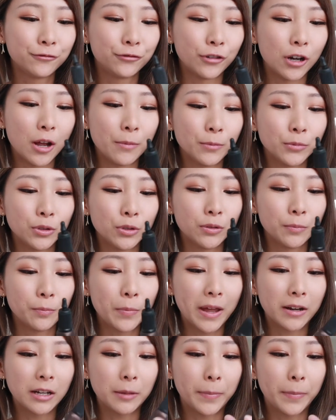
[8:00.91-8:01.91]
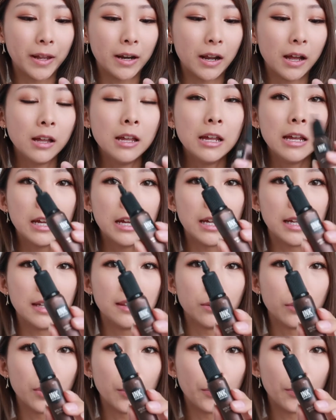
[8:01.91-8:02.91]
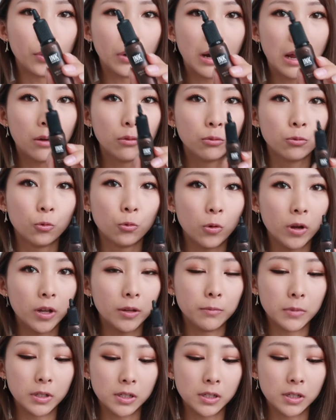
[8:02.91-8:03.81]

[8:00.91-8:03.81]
from Peripera in the brown one,